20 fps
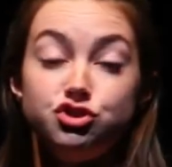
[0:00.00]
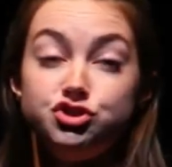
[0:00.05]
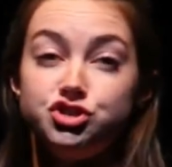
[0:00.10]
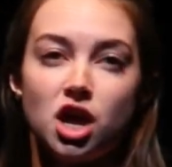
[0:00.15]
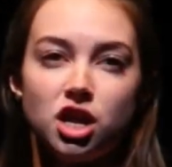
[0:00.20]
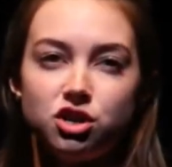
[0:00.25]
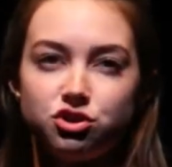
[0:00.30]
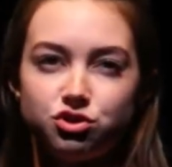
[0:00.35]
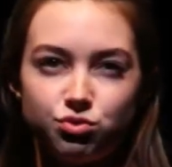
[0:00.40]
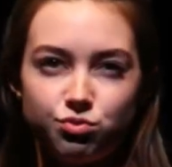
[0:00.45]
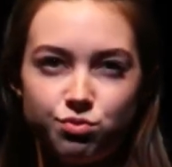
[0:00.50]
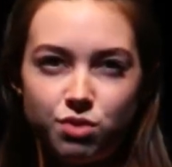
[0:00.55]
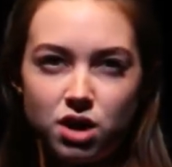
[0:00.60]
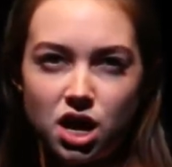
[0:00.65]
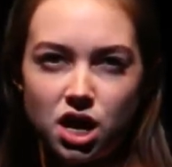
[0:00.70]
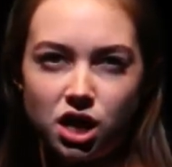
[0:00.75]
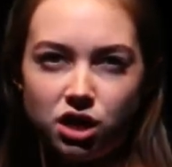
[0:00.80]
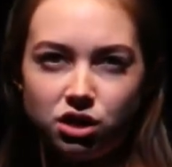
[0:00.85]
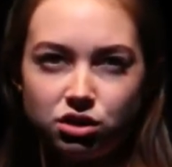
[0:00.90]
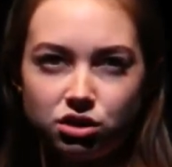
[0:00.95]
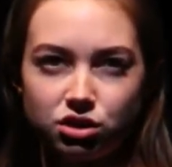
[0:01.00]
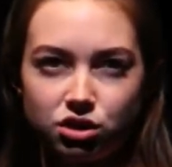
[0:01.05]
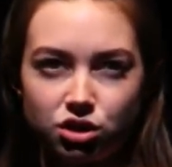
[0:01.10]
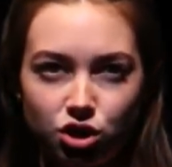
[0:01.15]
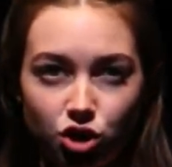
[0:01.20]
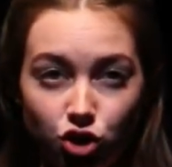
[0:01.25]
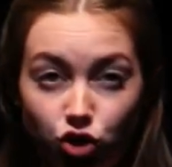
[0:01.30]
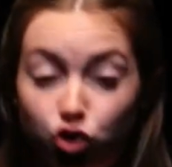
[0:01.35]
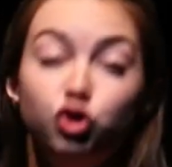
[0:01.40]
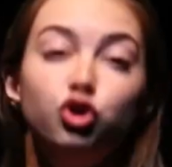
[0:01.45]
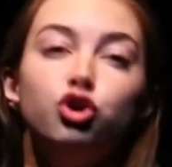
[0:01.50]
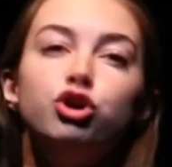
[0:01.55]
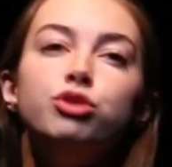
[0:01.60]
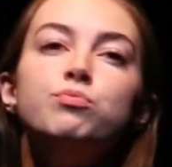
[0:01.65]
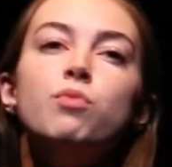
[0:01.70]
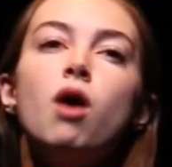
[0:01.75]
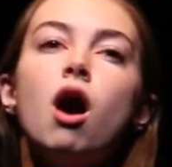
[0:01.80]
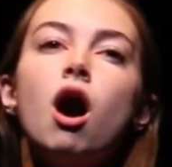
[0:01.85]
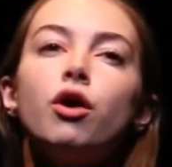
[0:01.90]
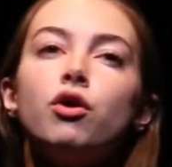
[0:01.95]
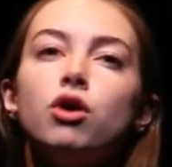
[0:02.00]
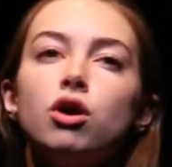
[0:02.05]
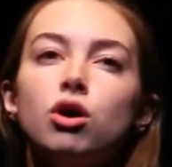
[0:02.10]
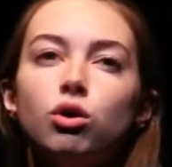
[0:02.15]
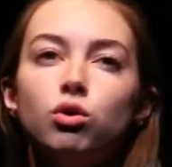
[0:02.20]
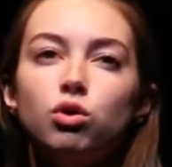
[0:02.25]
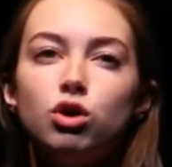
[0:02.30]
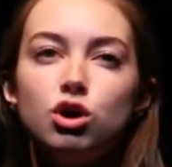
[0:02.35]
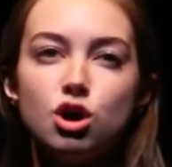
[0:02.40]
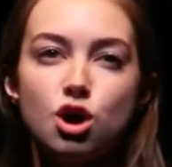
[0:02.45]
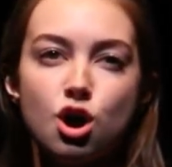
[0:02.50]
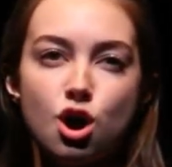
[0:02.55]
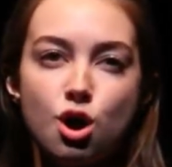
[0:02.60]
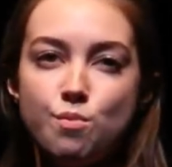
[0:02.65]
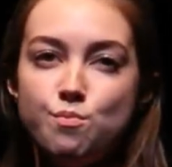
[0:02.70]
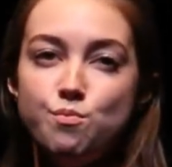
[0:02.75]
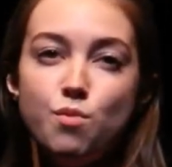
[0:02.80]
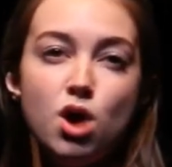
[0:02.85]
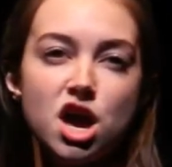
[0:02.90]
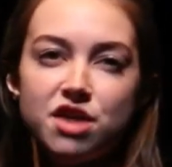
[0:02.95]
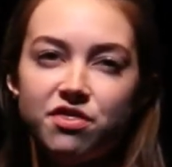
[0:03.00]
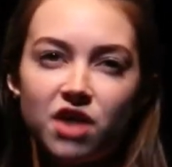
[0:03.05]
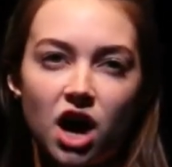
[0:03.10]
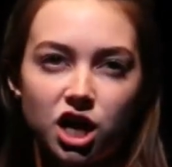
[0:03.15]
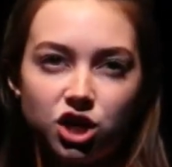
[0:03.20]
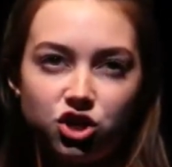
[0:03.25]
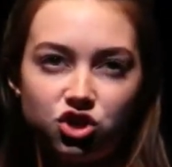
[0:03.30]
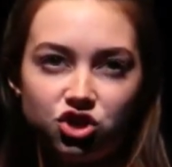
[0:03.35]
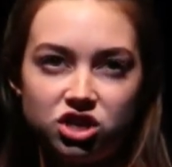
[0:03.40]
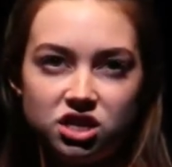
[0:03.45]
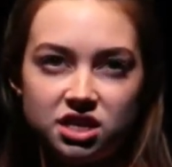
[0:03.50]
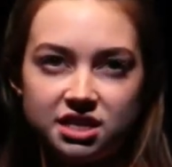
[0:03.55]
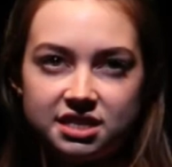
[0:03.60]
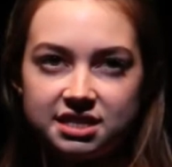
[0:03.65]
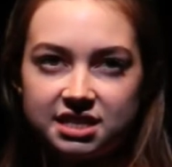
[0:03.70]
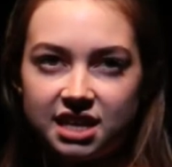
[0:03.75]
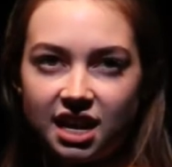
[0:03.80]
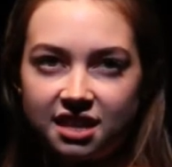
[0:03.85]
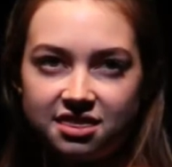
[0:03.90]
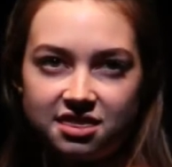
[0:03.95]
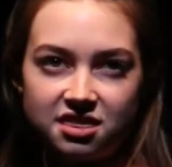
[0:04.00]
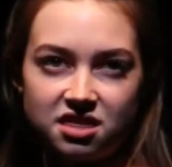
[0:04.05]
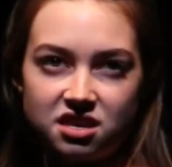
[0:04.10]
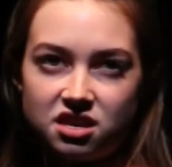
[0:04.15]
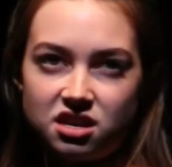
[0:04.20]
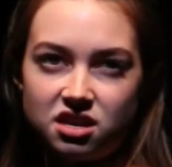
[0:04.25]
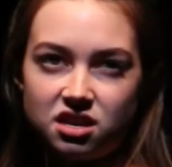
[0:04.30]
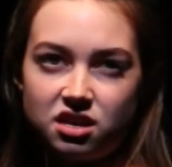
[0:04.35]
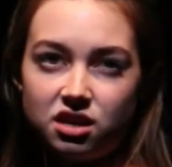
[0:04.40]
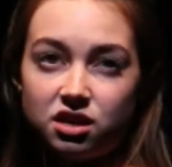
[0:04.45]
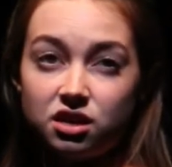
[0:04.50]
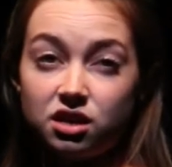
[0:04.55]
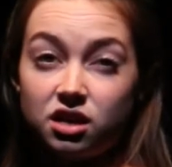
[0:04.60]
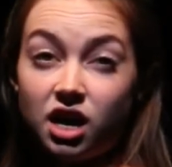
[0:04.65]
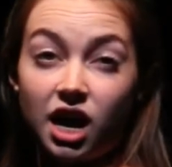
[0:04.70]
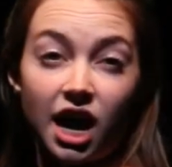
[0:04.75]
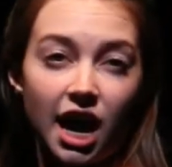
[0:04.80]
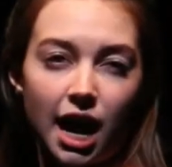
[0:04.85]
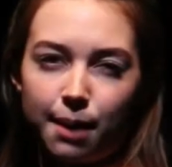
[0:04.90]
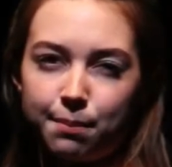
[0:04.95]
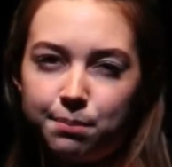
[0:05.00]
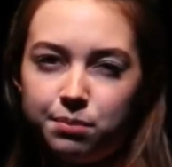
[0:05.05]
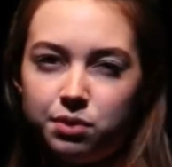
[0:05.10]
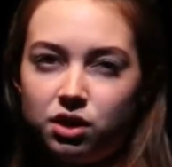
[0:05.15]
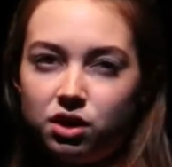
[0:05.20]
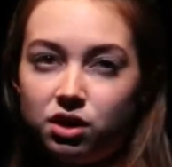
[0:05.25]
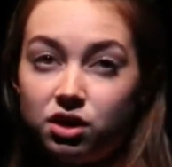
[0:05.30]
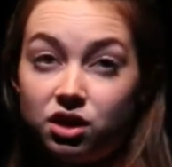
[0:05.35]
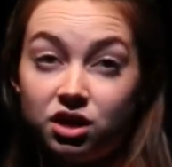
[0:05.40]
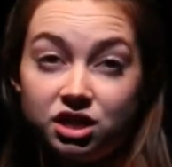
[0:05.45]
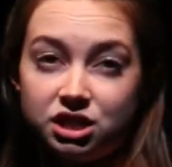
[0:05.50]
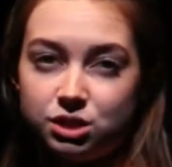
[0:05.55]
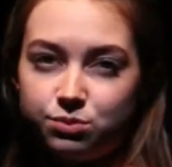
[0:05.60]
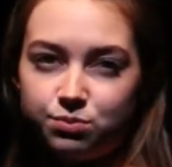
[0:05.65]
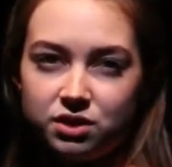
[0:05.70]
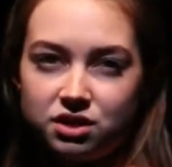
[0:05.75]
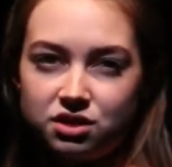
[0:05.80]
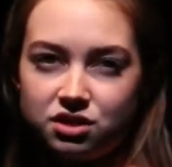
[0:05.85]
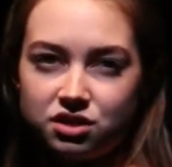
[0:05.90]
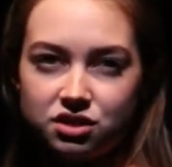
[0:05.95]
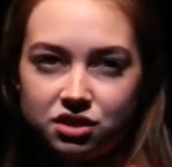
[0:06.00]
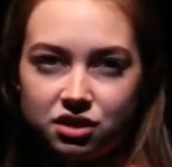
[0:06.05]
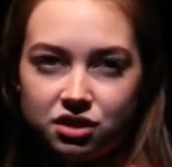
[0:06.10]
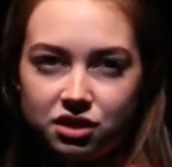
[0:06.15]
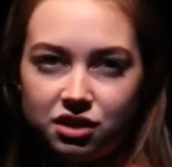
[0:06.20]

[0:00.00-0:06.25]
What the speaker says: gentle maid, good morrow, may thy goodness get thee a happy husband.